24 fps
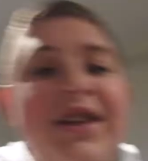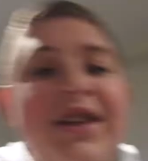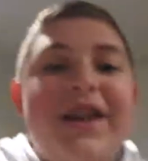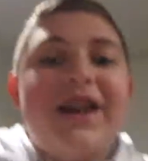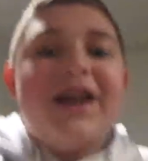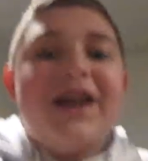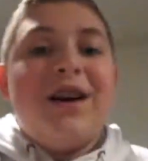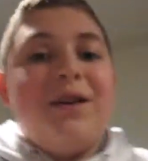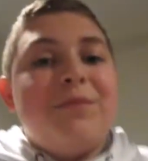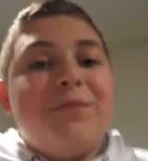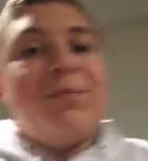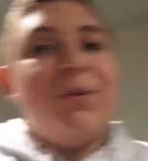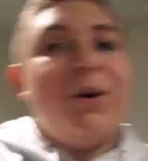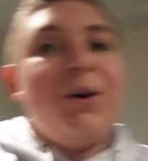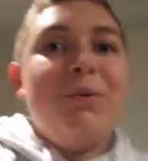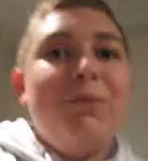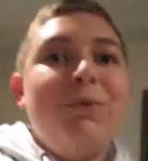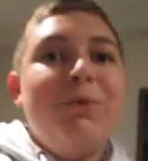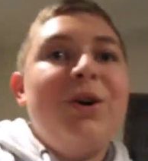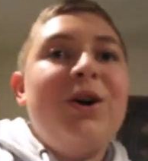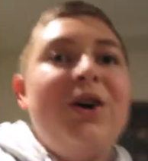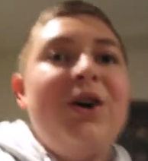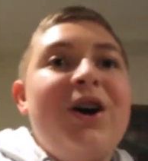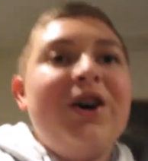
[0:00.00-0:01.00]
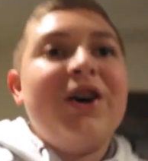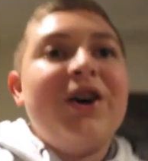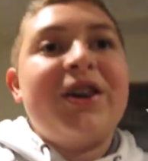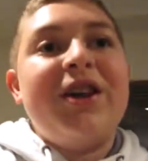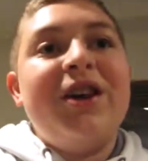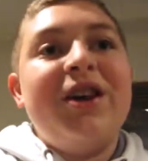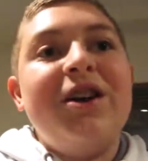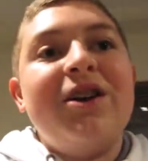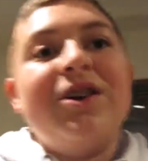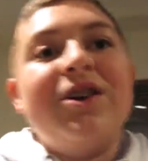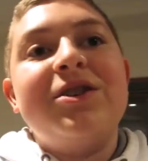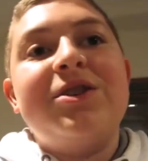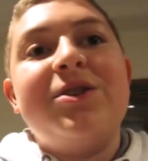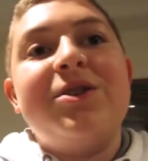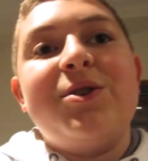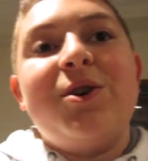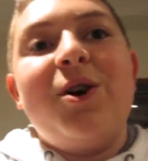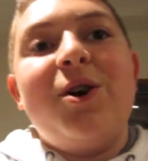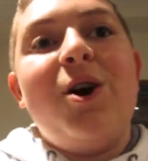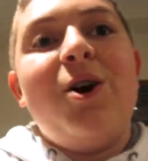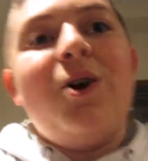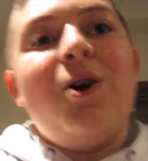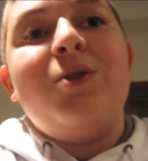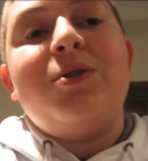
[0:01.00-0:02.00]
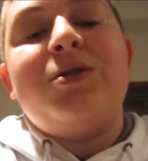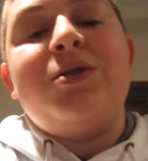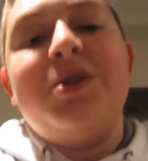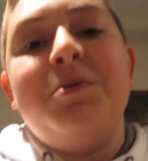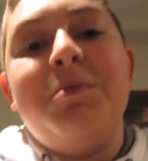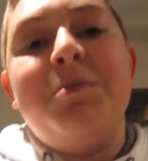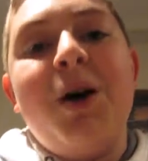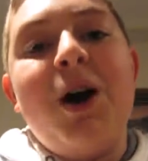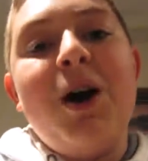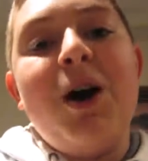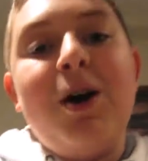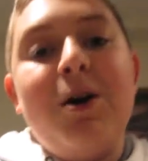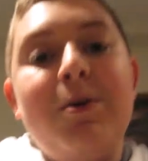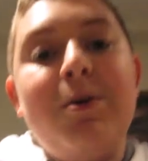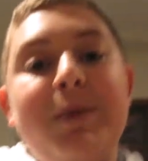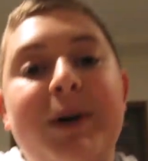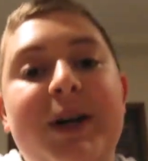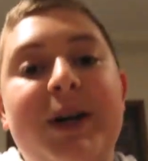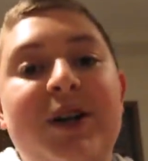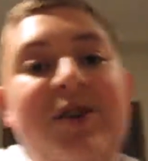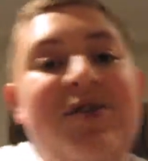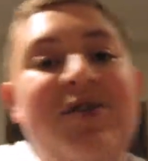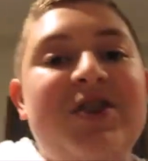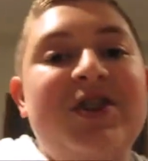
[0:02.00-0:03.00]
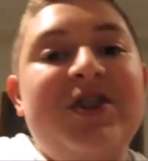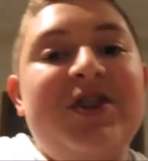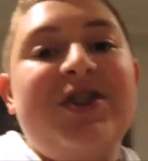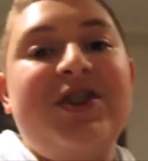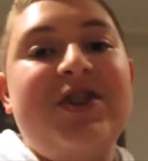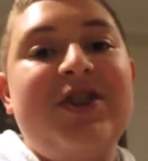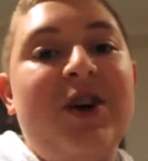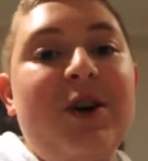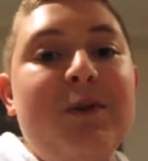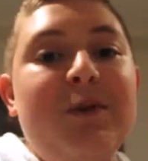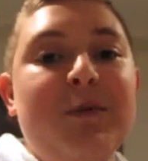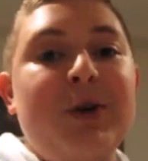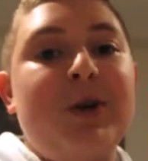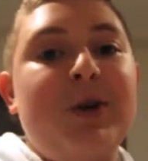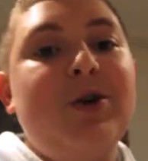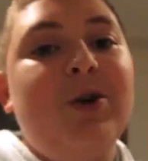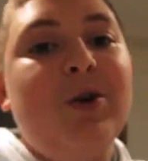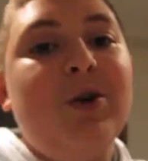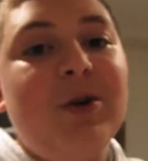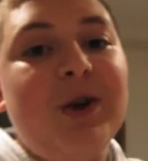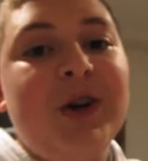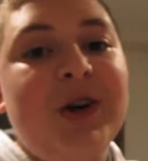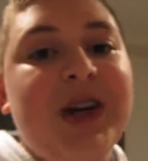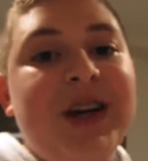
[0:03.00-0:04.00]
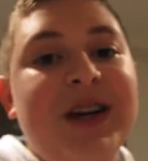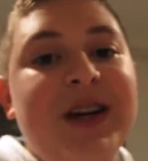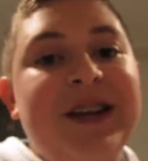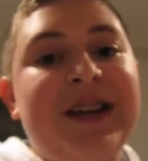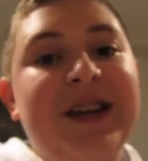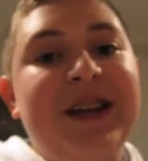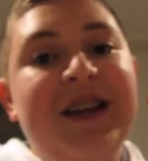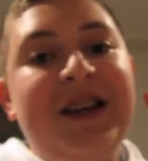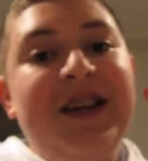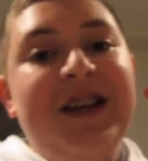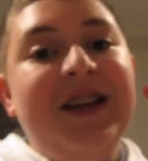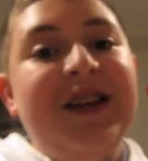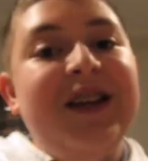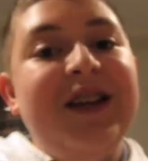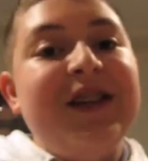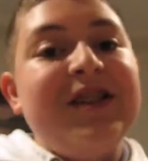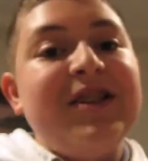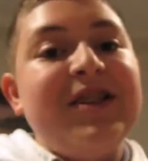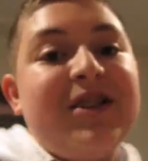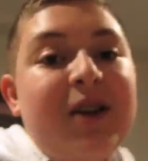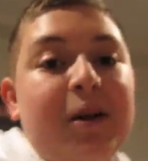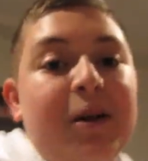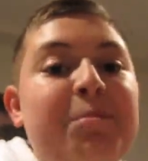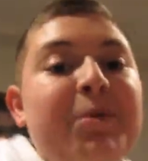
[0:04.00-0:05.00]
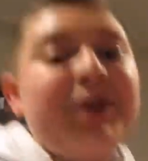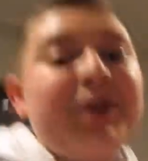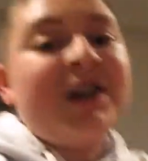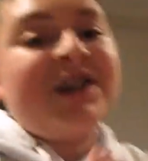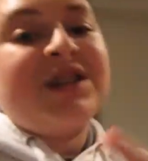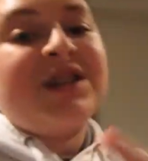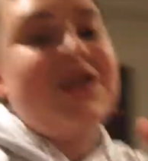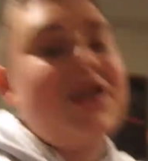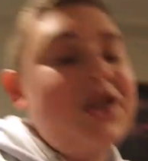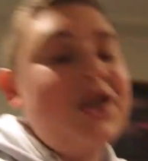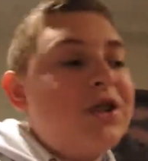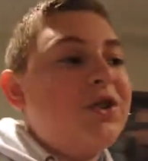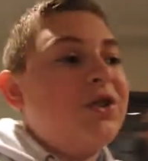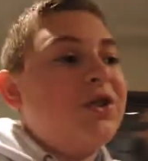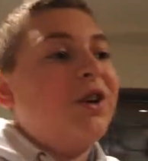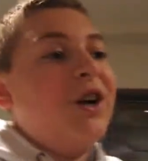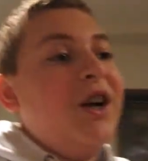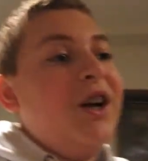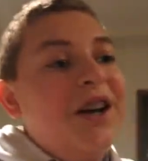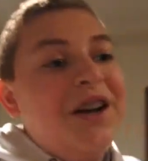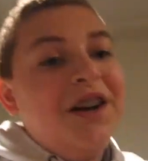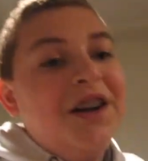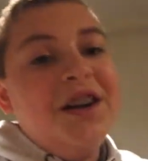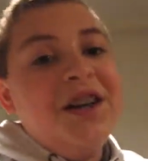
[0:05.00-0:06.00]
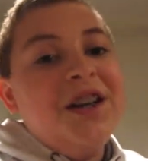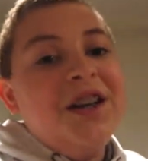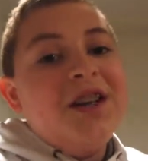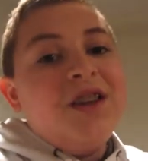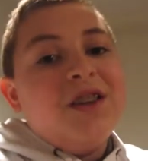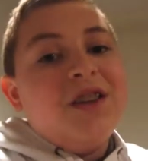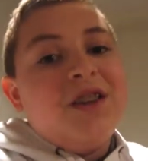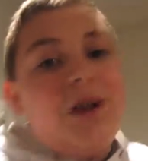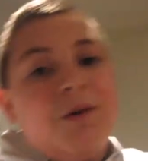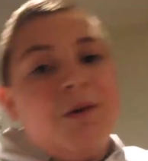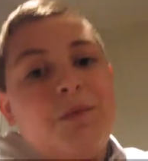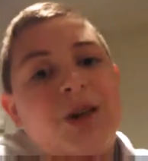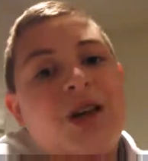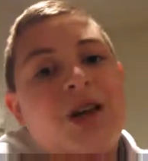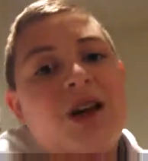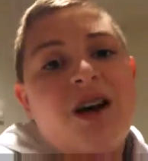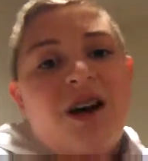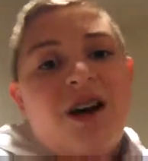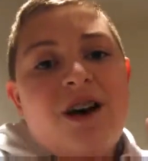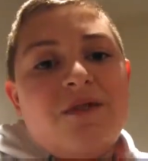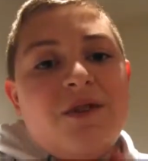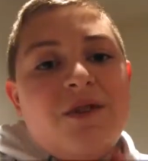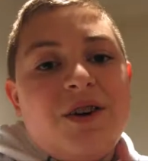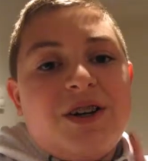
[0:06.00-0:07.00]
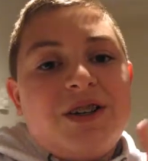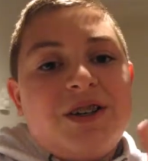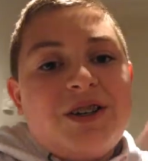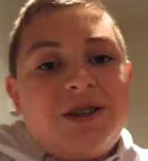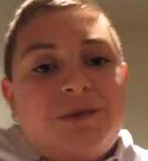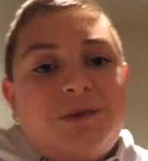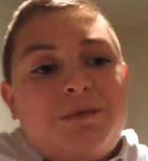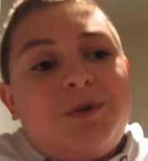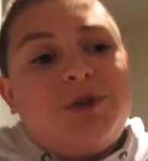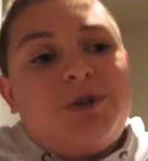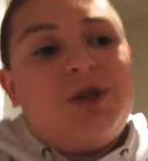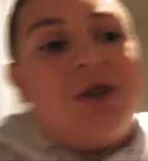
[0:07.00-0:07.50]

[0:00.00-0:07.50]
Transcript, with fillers: Yeah, but we're all here, so tomorrow we're going to start recording something secret that we have on a separate